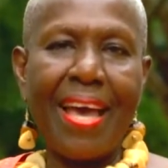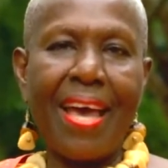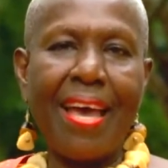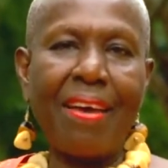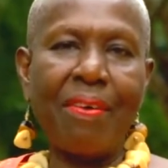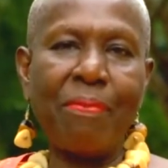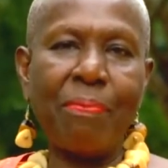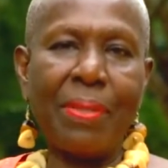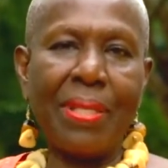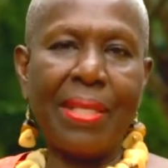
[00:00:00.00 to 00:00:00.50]

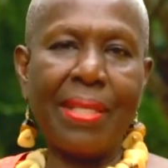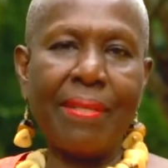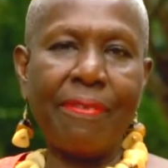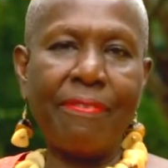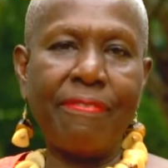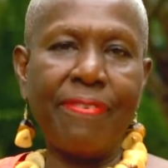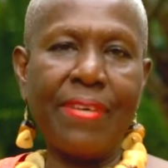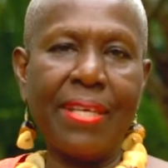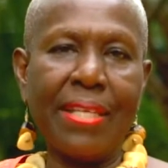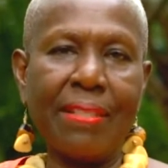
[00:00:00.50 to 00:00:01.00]
I've been in
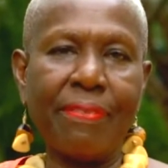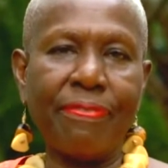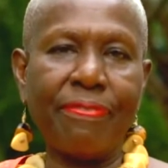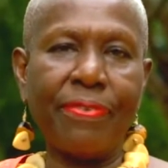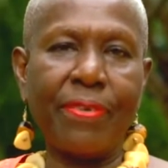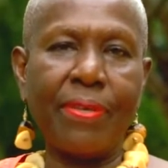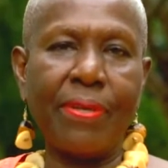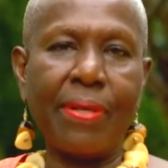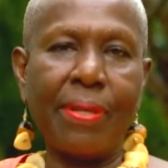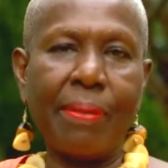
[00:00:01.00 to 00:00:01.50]
the field
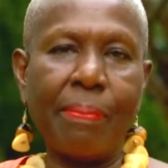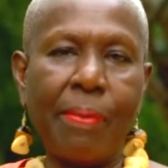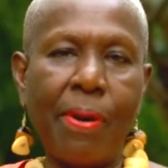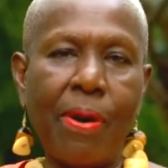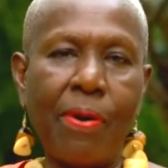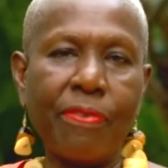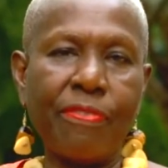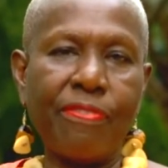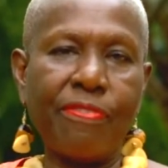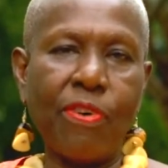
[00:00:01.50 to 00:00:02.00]
for
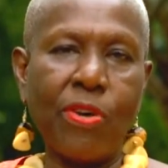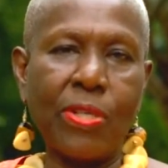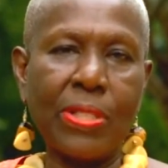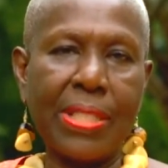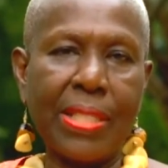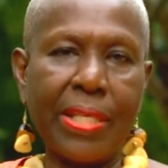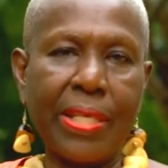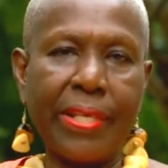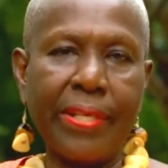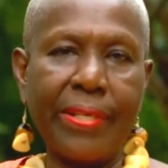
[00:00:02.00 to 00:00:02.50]
about
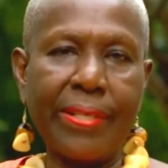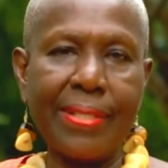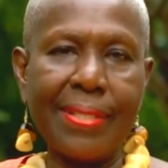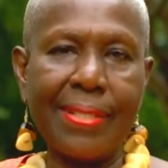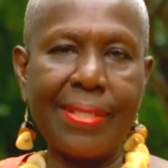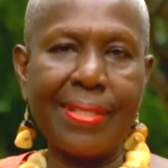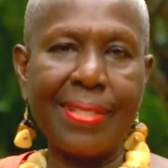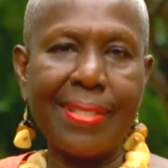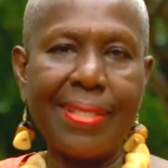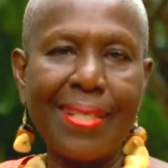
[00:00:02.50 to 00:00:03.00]
40
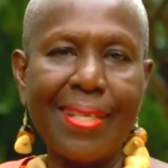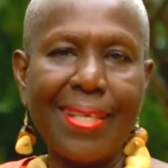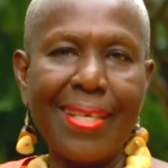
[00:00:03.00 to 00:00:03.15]
years.